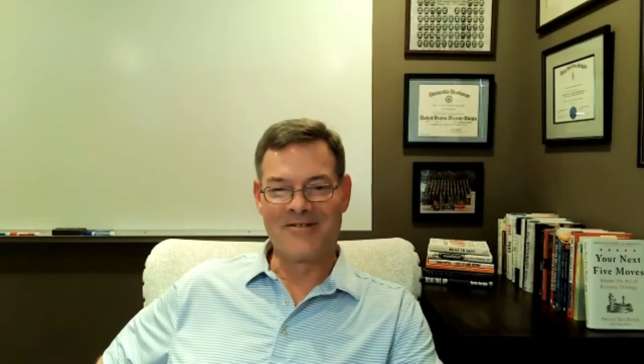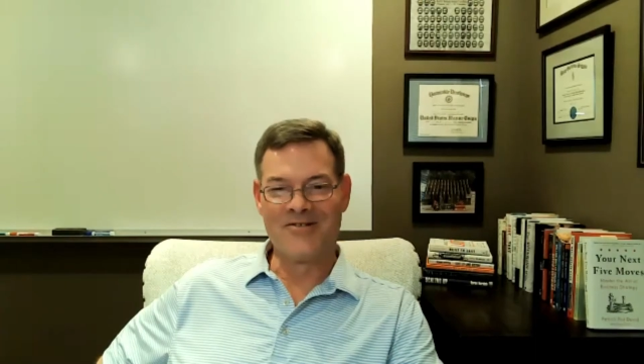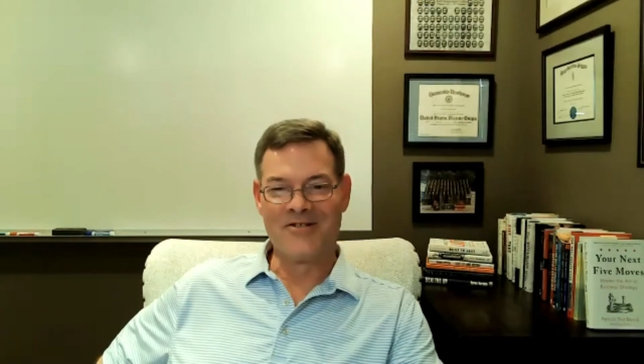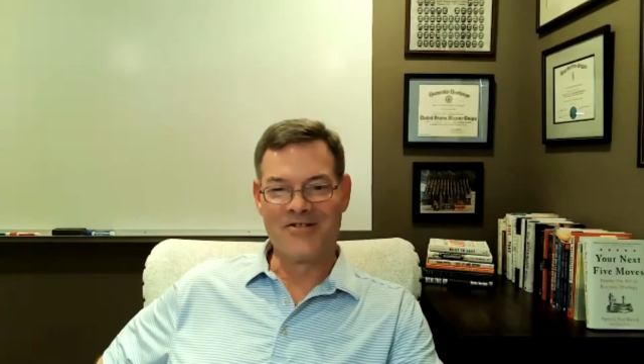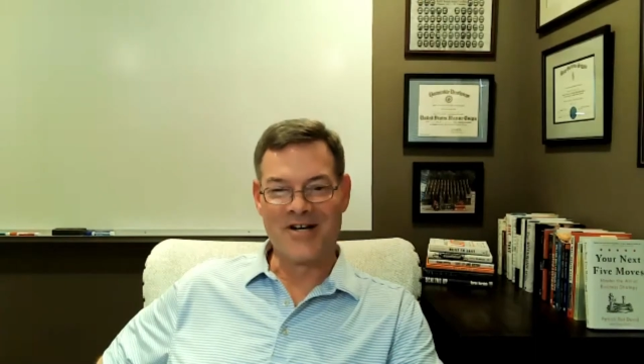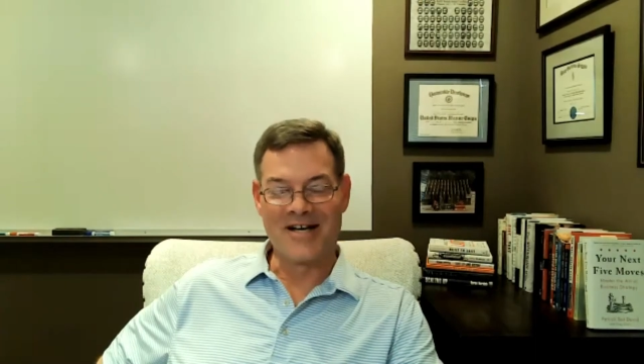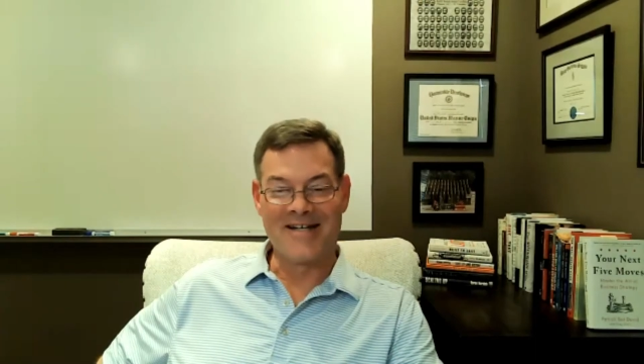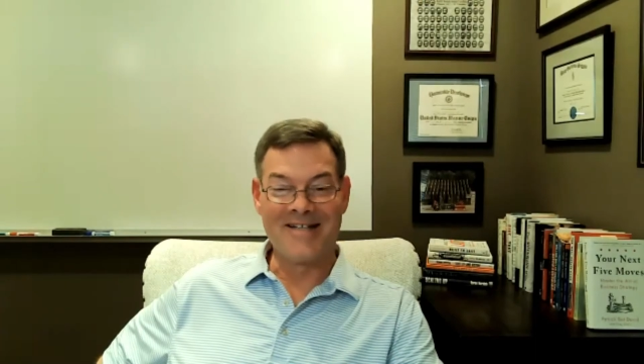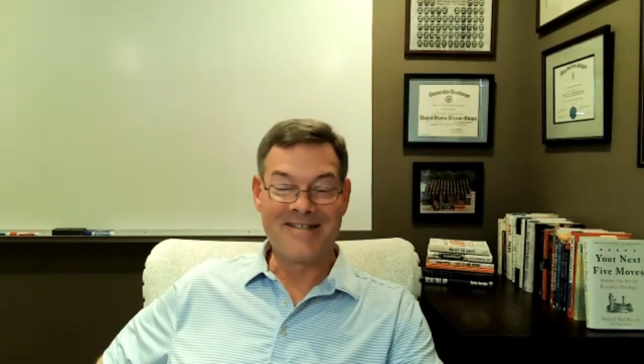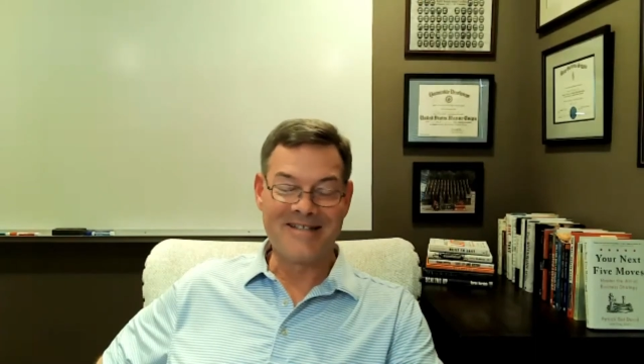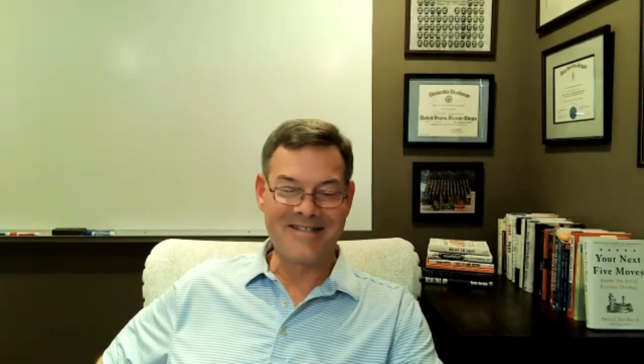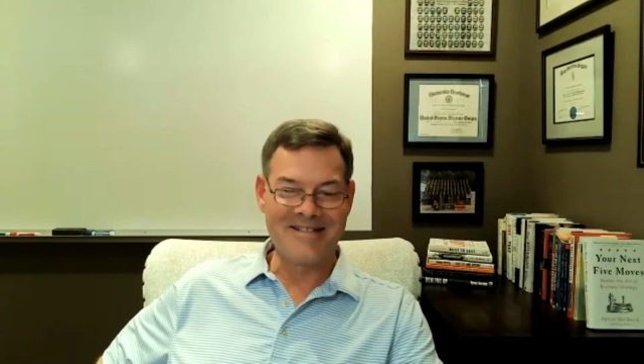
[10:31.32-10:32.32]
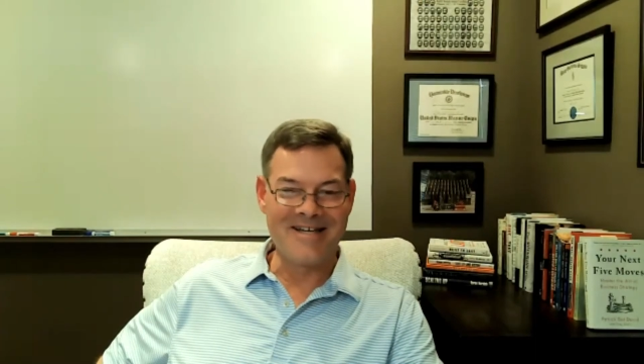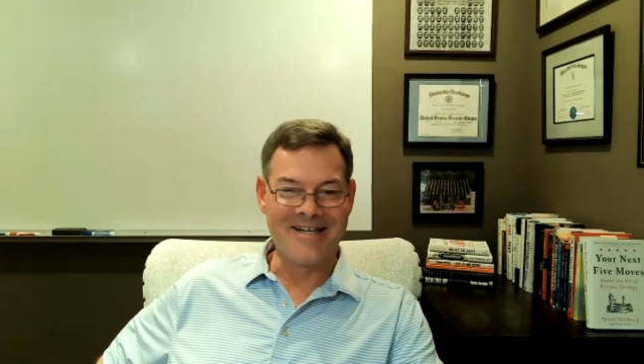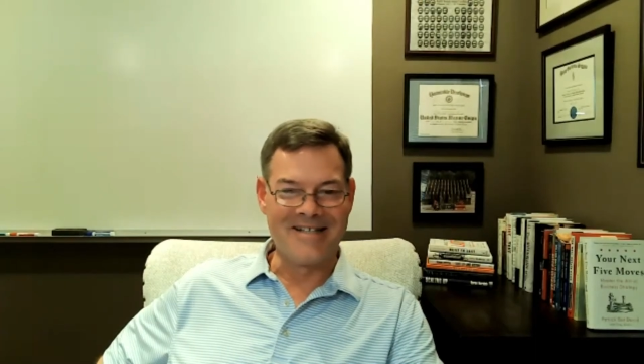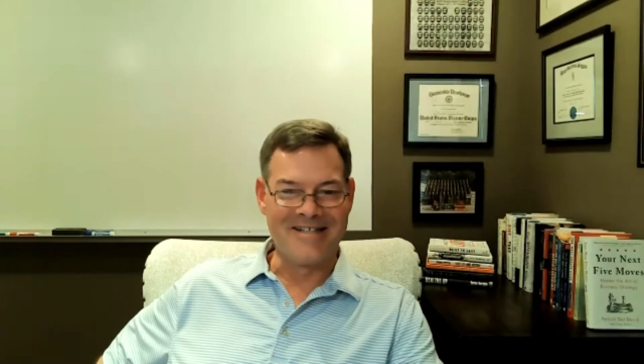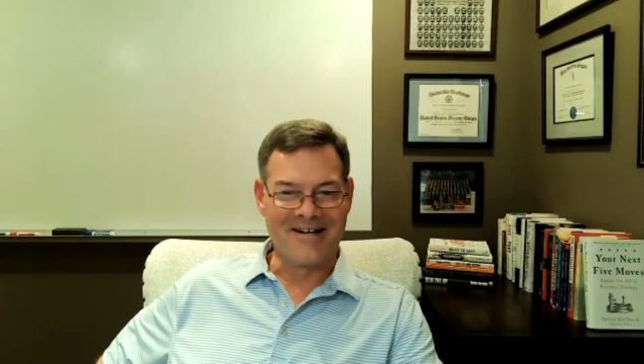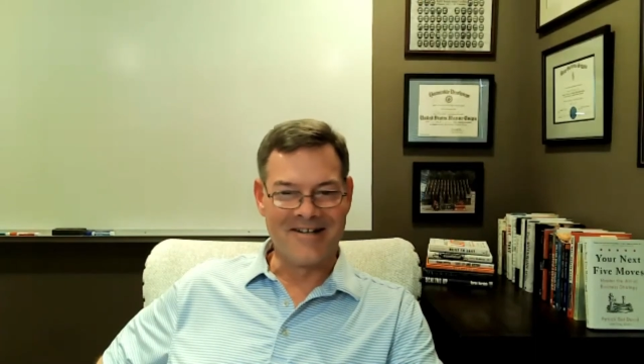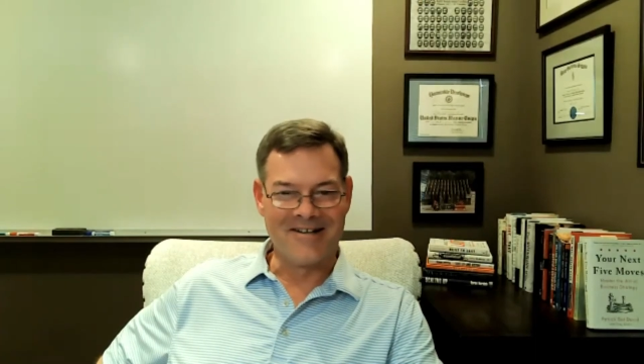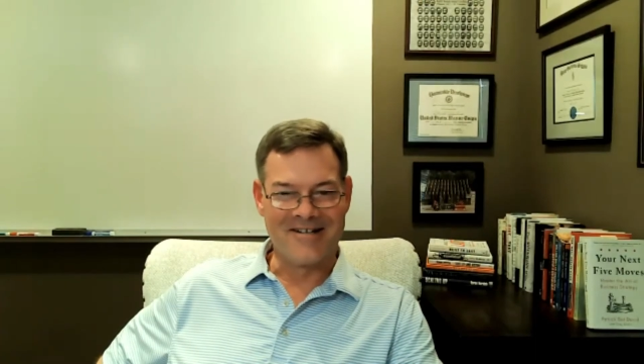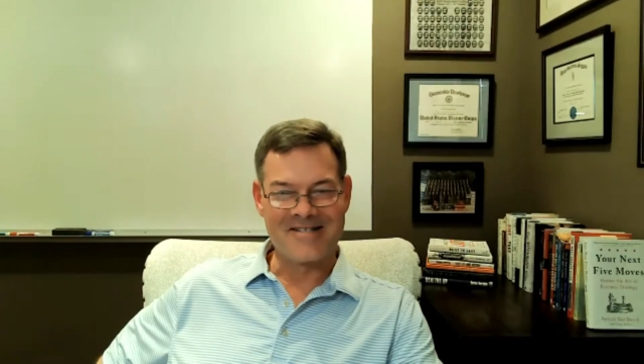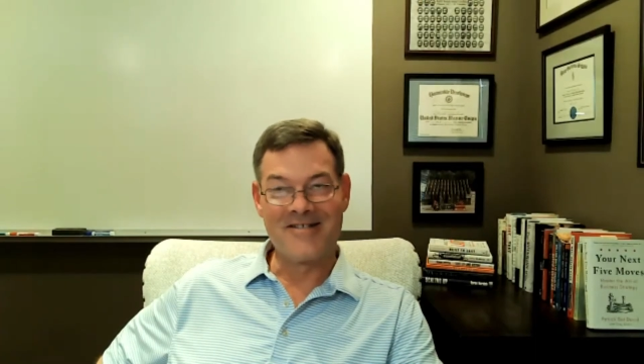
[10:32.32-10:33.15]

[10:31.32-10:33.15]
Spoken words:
do the trick. And it did. I lost,